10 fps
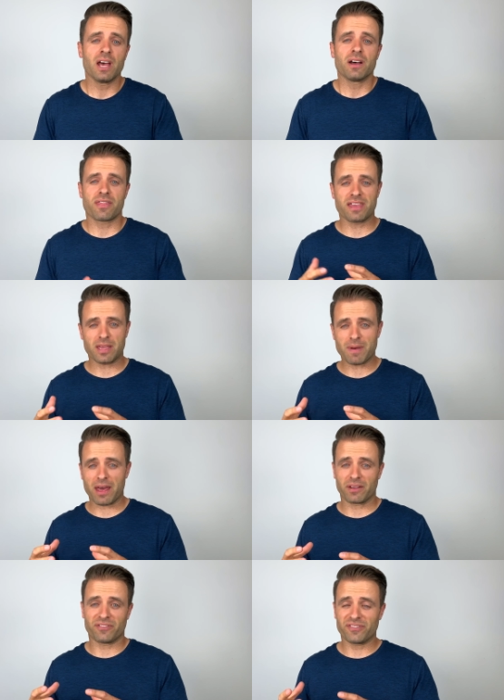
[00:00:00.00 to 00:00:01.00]
Think about
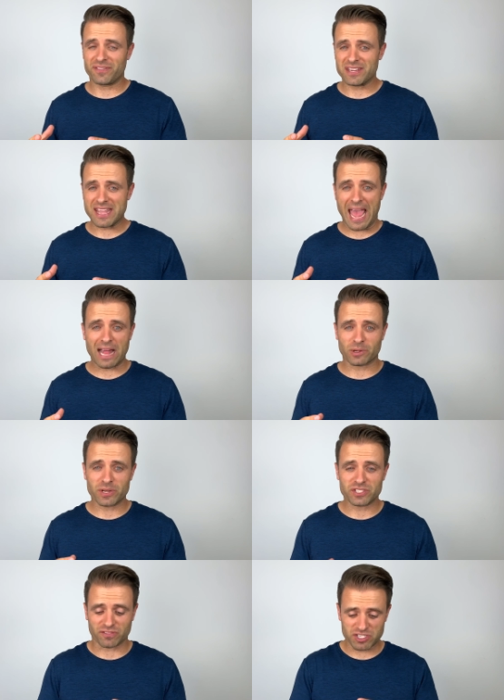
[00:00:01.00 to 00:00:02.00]
it, 50
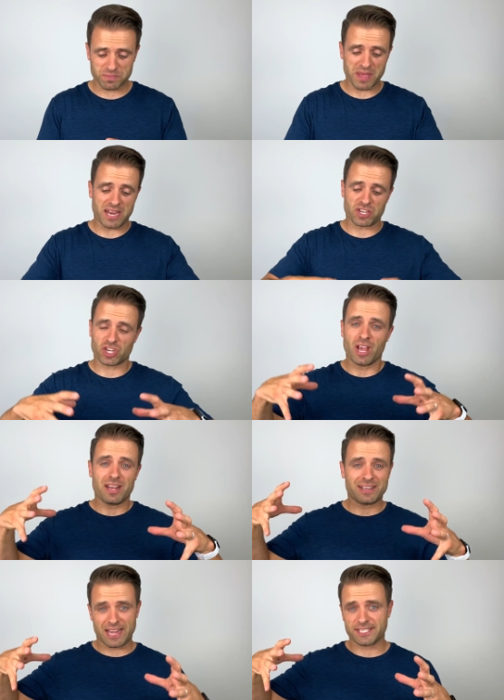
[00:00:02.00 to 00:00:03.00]
calories of spinach
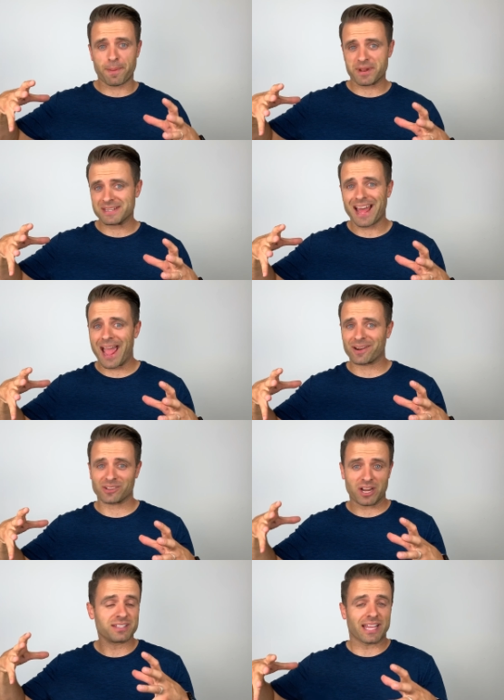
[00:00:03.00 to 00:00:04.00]
takes up an entire,
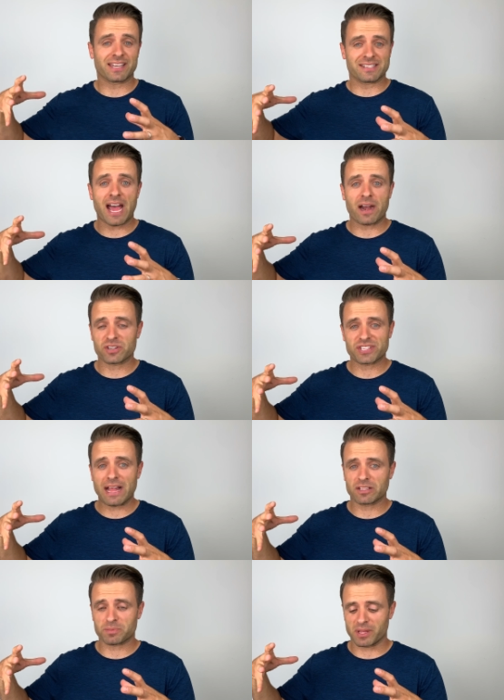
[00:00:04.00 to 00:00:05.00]
like an entire
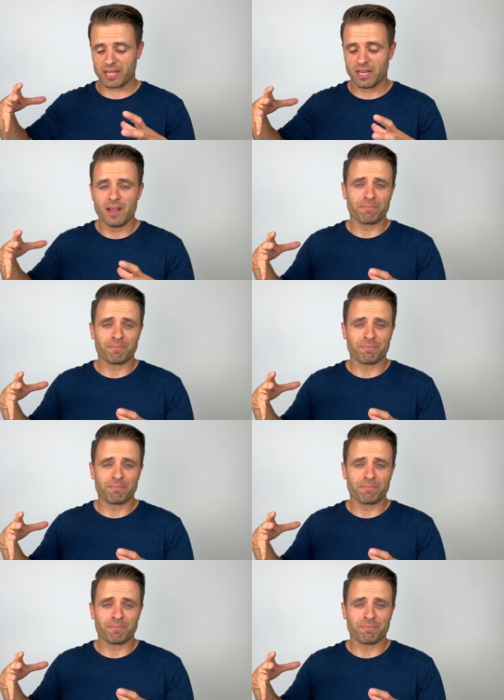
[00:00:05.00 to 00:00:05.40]
salad plate.